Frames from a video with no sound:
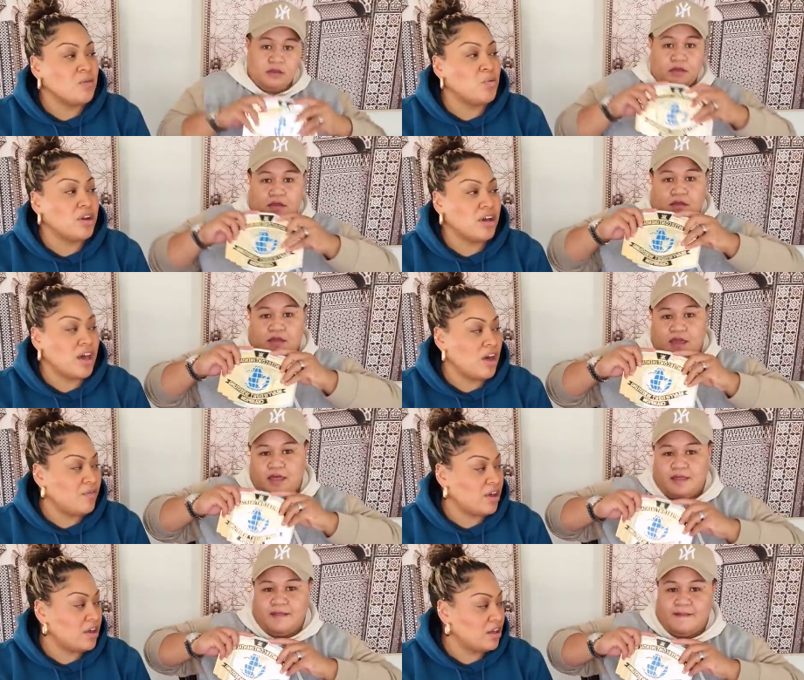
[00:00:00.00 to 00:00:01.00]
Speaker 1: and want to
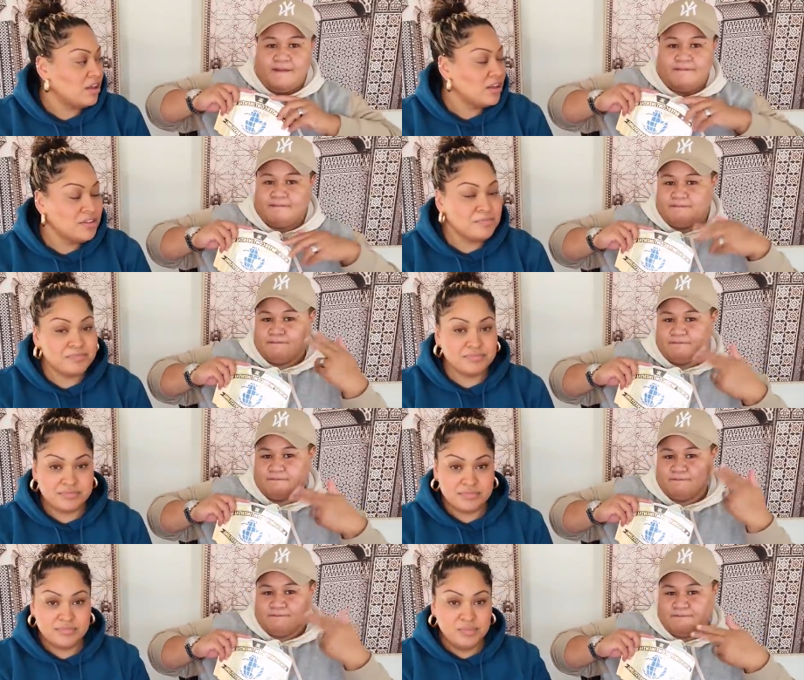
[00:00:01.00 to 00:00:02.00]
have a
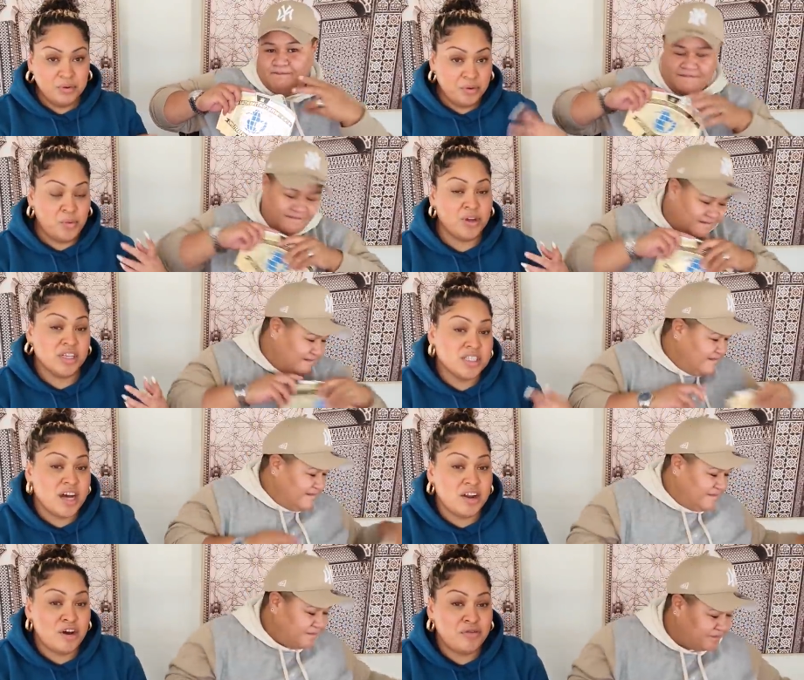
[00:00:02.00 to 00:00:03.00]
want to
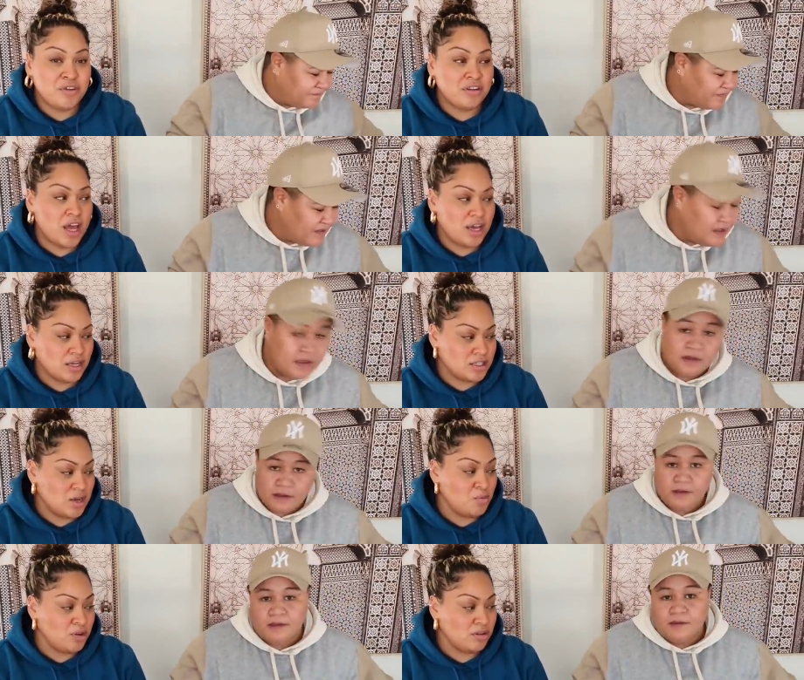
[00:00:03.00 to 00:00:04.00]
start off on like a
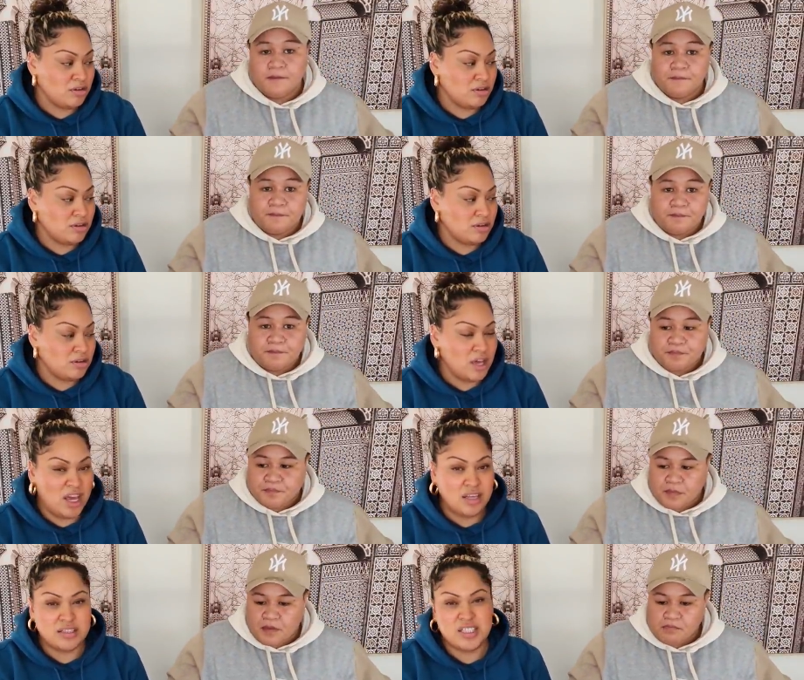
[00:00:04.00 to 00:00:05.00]
somewhat
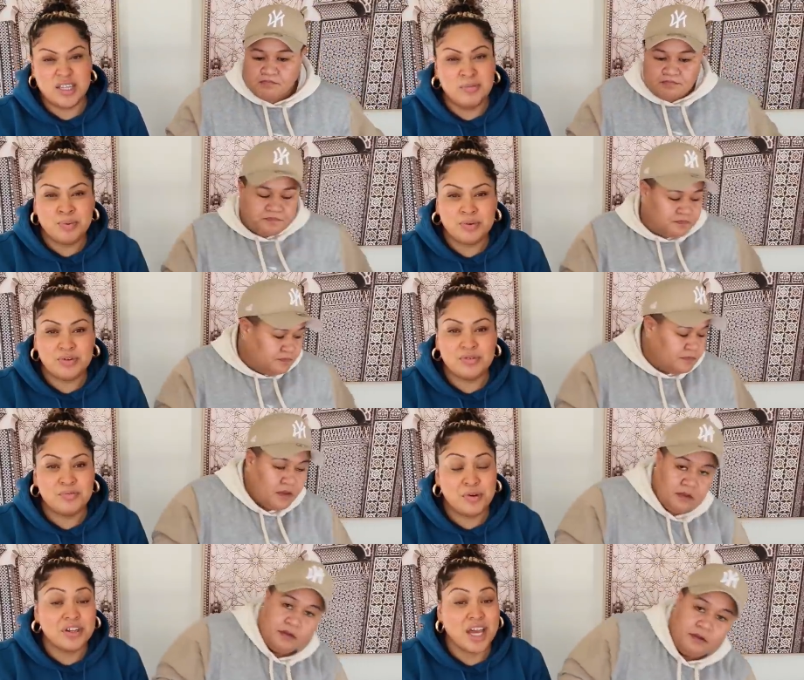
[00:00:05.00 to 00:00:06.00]
simple
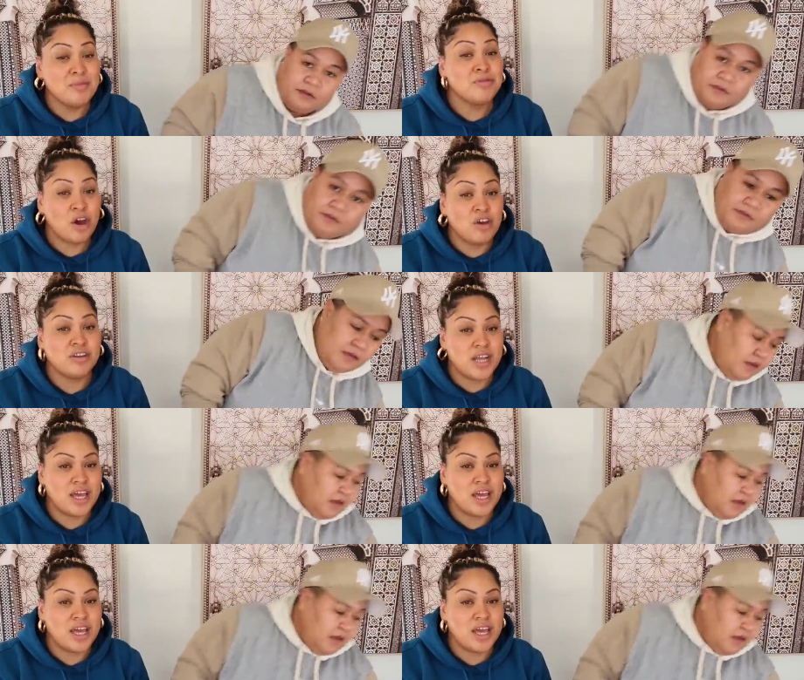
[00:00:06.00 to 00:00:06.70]
board game, Code